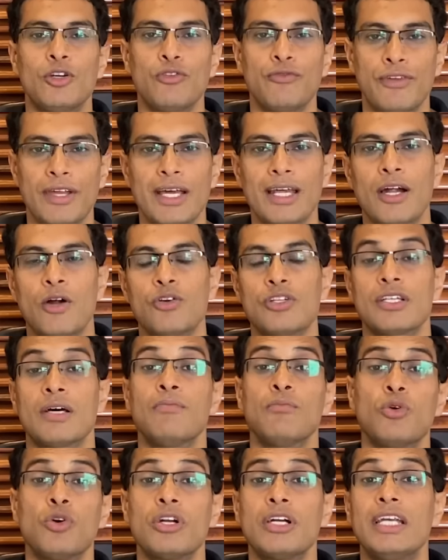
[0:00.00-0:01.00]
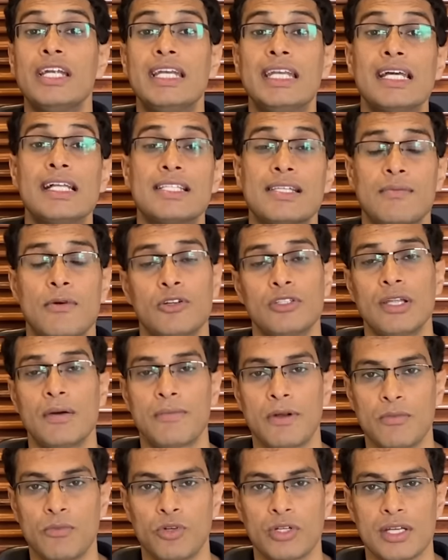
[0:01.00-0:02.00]
to figure out some more details about the
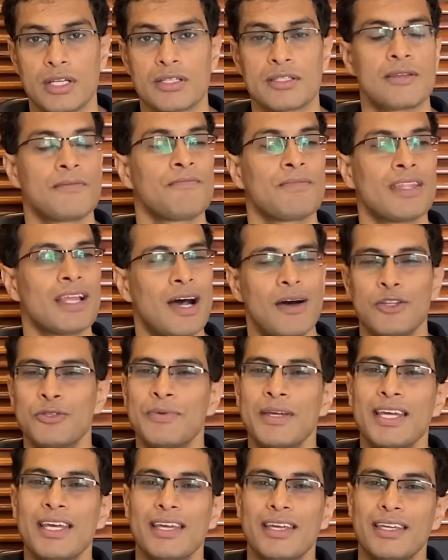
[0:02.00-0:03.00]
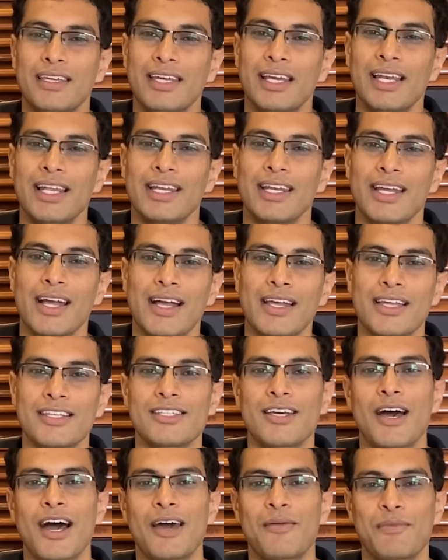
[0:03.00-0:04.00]
promoters. Usme ye likhne ka ki
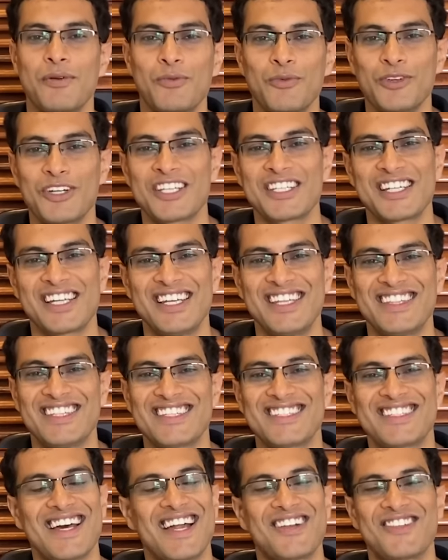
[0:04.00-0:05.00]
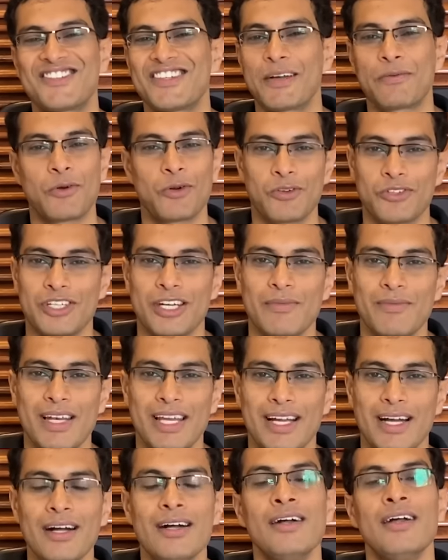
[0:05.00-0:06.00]
acha, our promoters clean this that, isse aapko kuch nahi
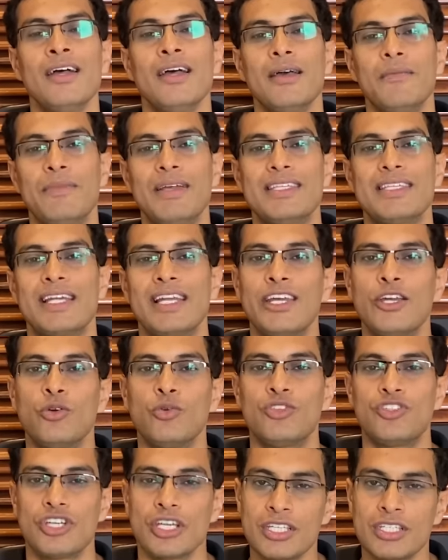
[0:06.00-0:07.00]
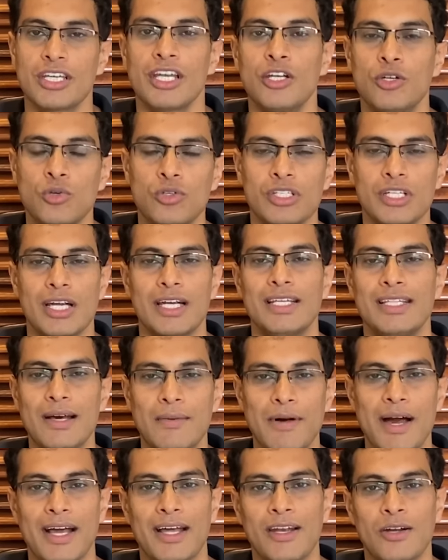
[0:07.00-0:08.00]
milega. Basically, you just need to study the
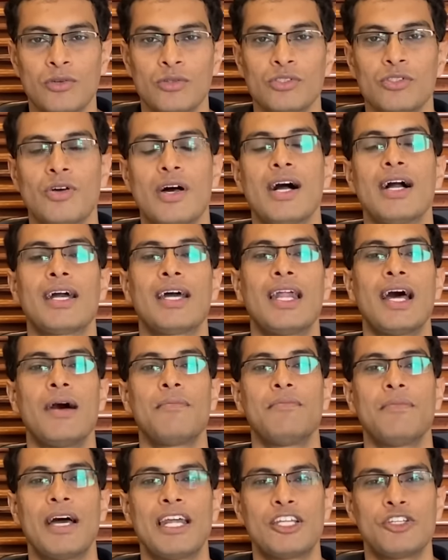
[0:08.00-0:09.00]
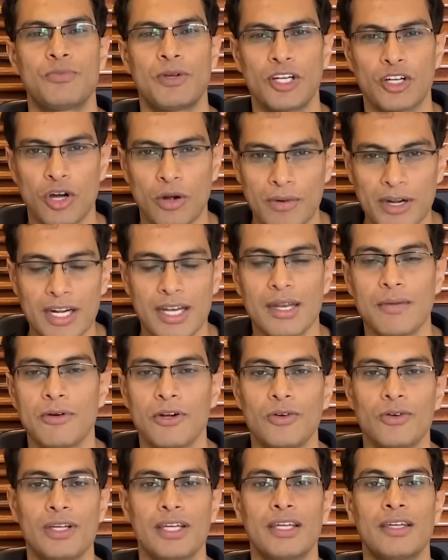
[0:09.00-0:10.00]
background. So agar aap management commentary
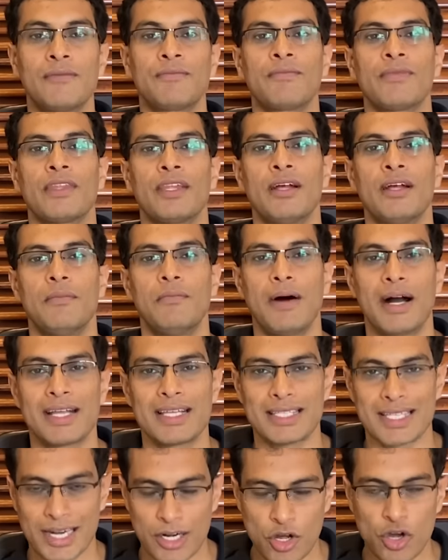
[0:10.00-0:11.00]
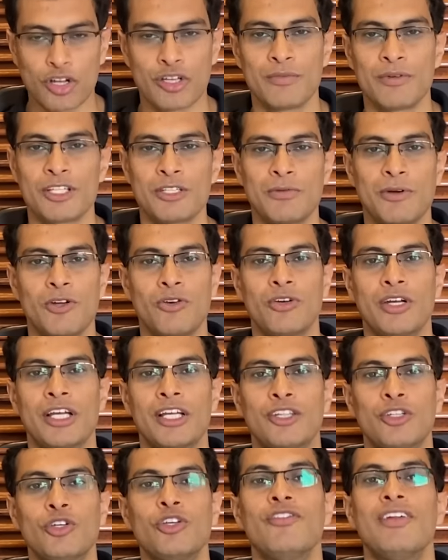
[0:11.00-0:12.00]
padhoge, baki sare documents
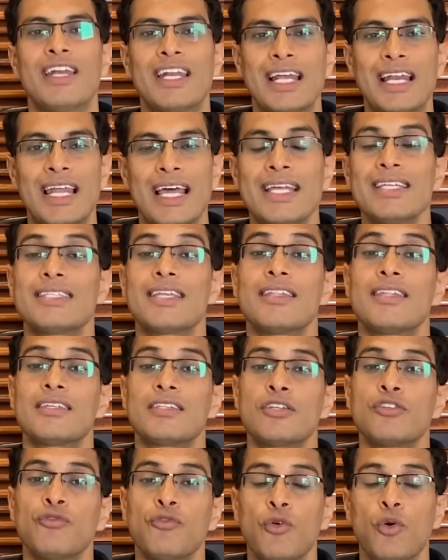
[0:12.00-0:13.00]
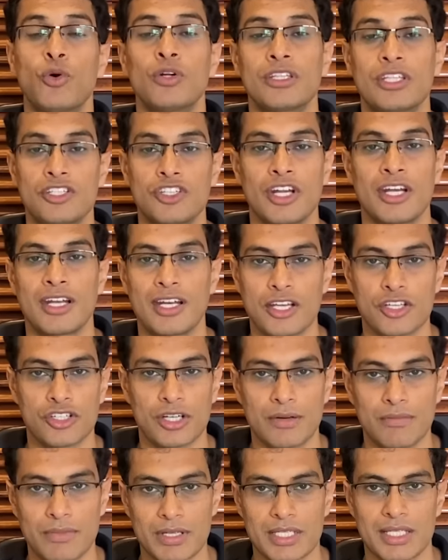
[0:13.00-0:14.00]
padhoge, to you will realize that this is 4th
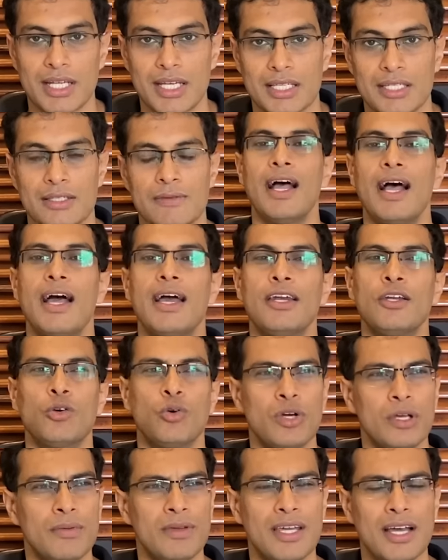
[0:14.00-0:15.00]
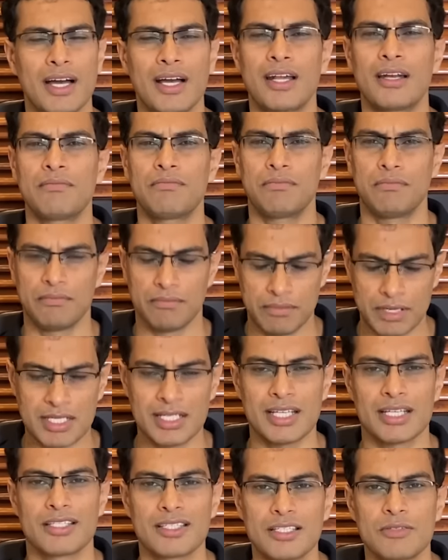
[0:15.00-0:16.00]
generation business. And koi bhi agar
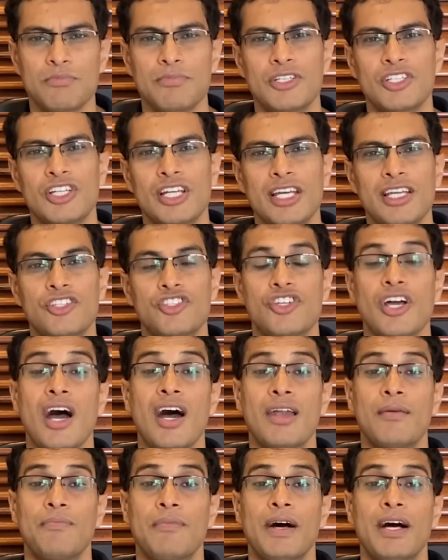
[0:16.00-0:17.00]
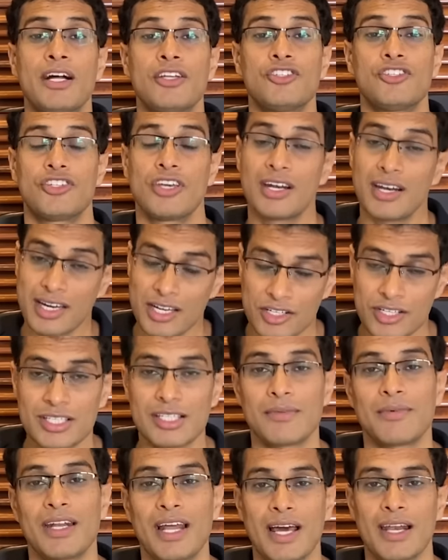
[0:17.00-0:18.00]
business pichle 4-5 generation
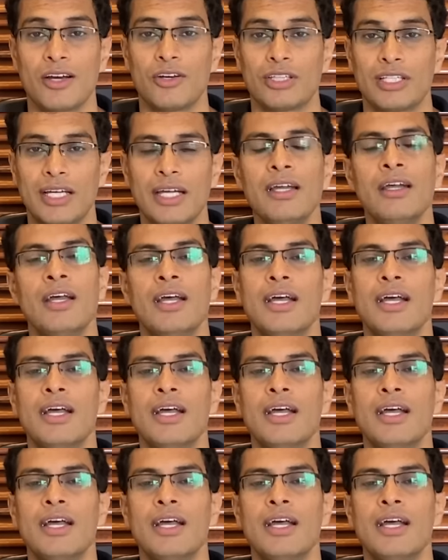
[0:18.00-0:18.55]
se bana raha hota hai,